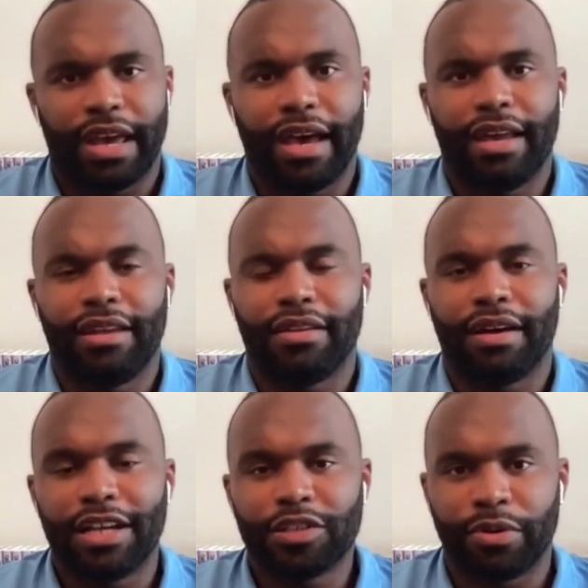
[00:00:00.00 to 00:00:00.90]
I had in the
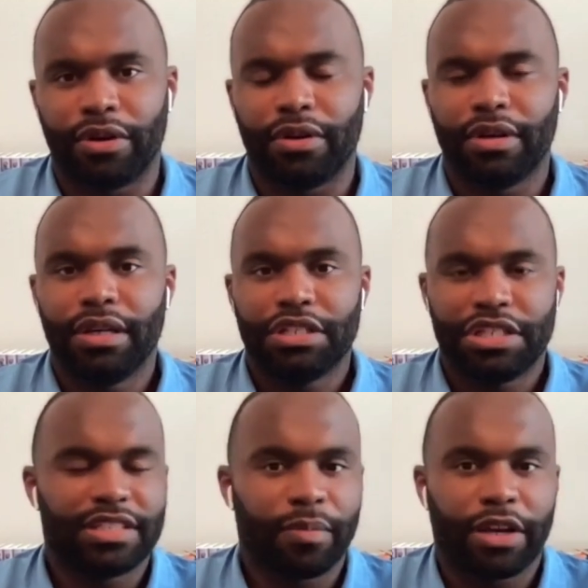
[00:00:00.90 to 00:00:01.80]
hospital.
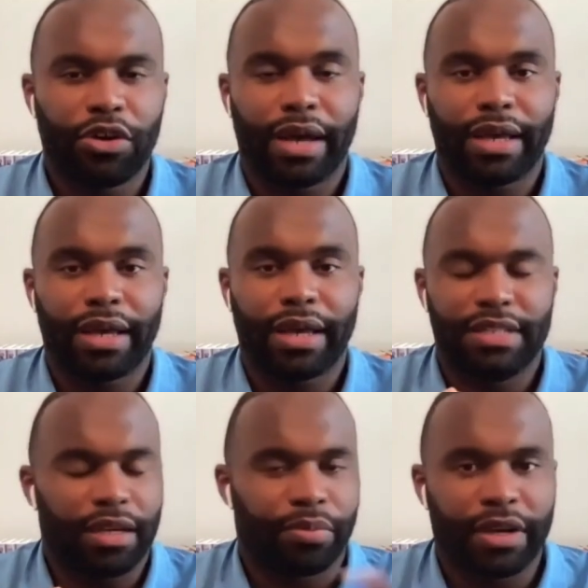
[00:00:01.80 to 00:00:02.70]
She's somebody who I can
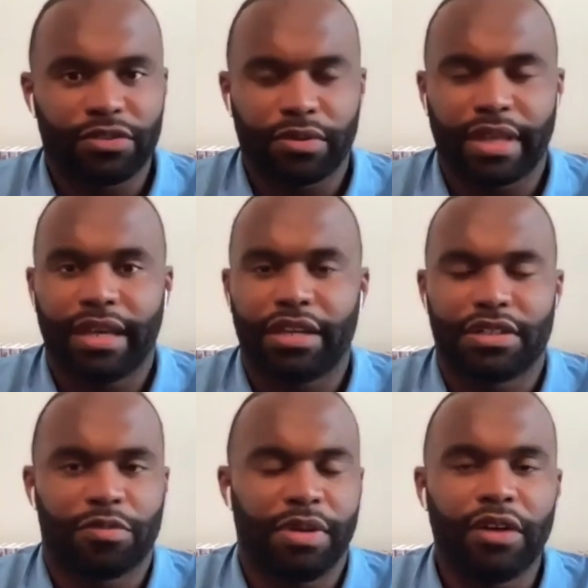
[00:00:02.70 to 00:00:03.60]
decompress with. I can
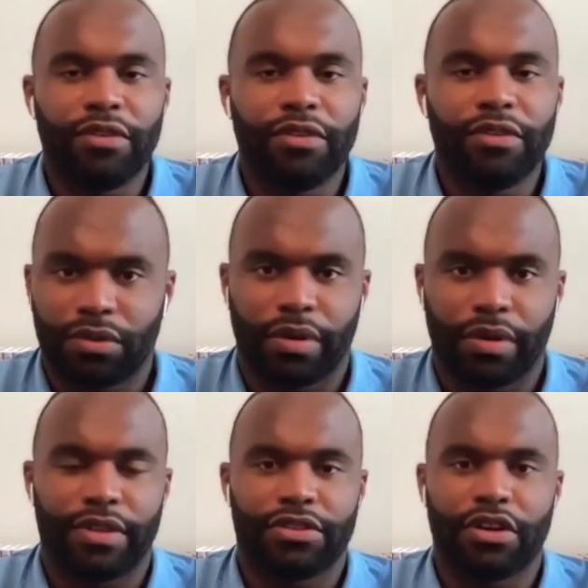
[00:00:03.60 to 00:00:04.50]
just be unfiltered
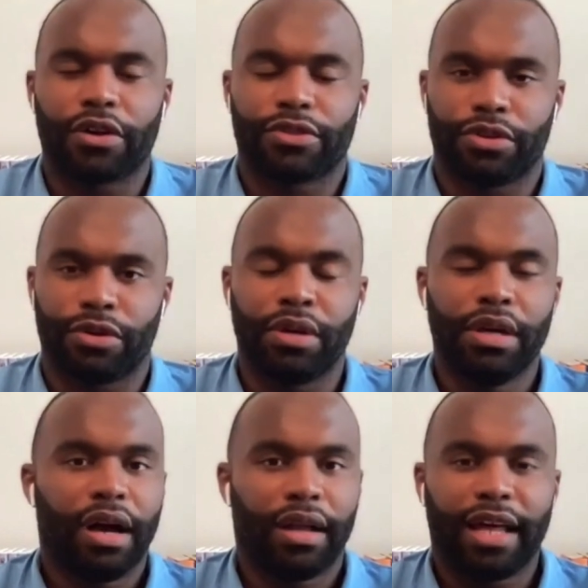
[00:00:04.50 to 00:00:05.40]
with and talk through
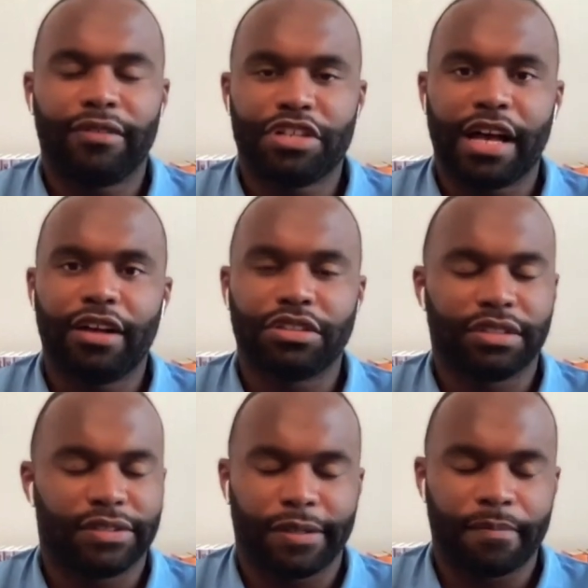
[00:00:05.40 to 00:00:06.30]
a lot of
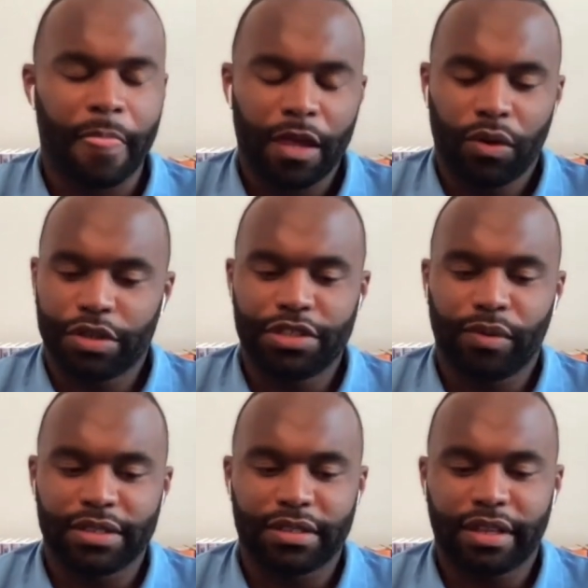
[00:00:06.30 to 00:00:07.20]
challenges. And when she
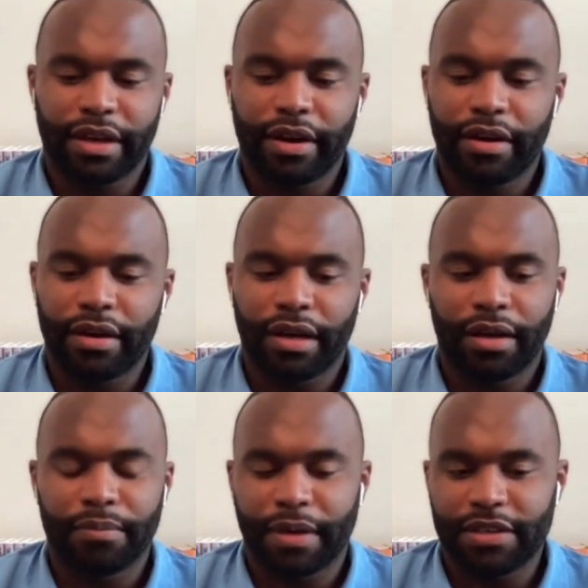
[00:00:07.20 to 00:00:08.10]
wasn't there
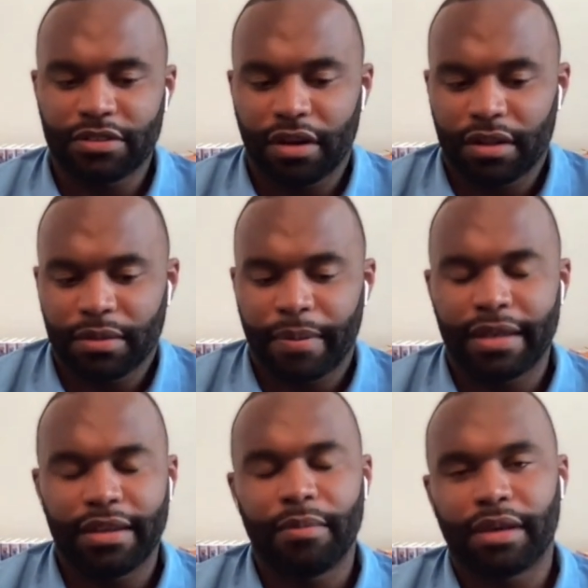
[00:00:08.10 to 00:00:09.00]
based on the
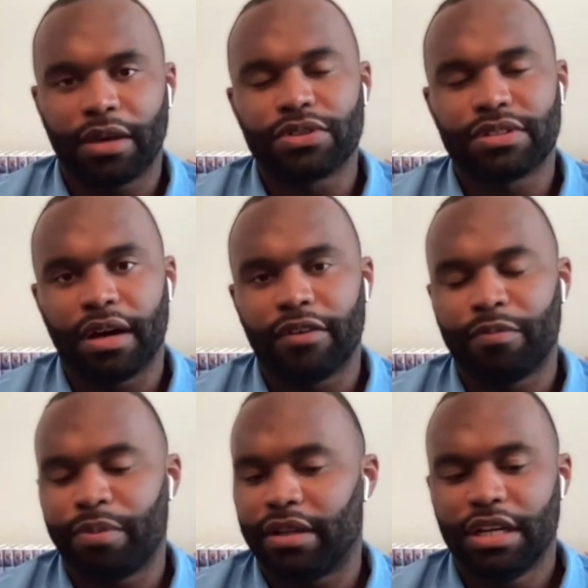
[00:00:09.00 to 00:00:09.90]
pandemic, it was tough,
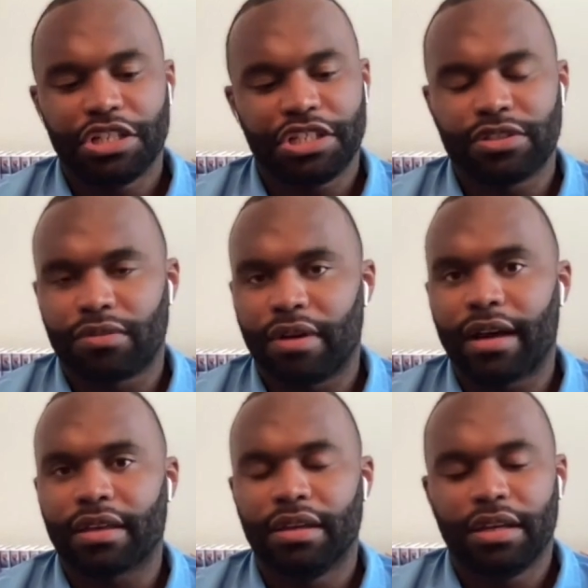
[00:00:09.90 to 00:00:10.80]
but she's a
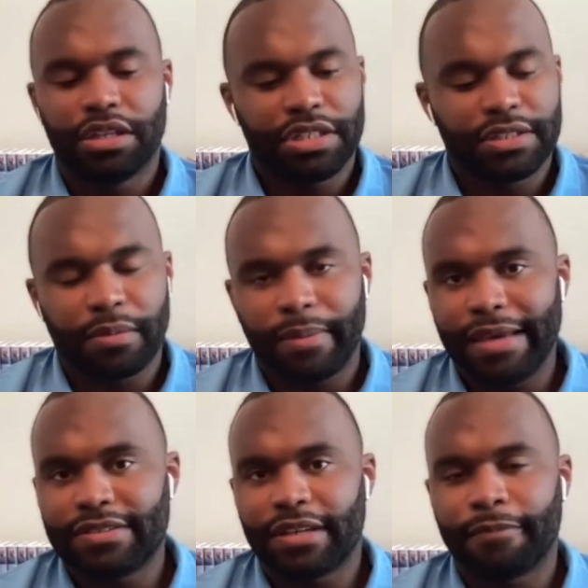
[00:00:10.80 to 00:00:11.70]
rock. She's
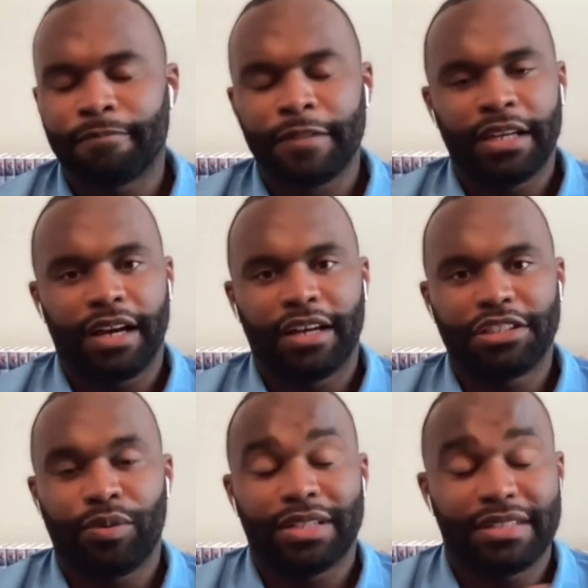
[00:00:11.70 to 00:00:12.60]
amazing.
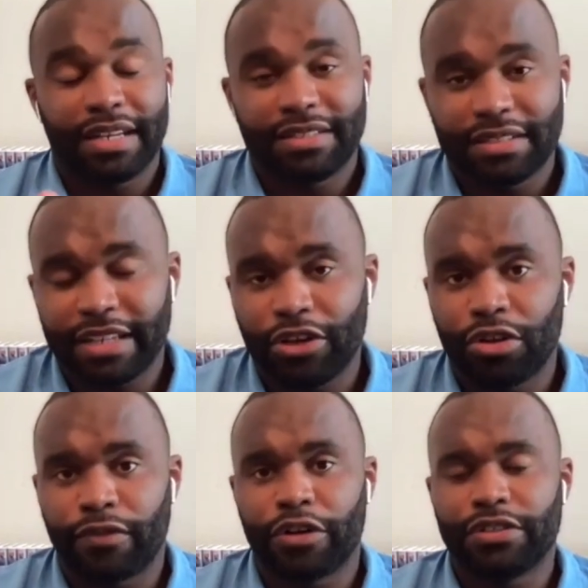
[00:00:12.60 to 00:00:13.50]
She went to Tennessee State
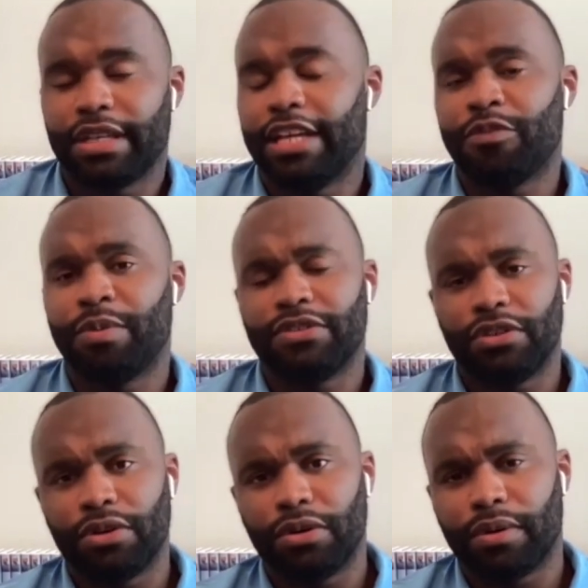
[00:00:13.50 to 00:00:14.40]
University,
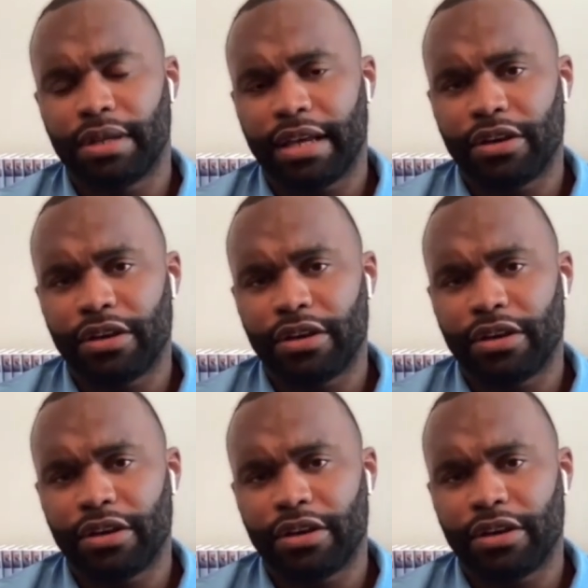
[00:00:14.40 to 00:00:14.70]
HBCU, and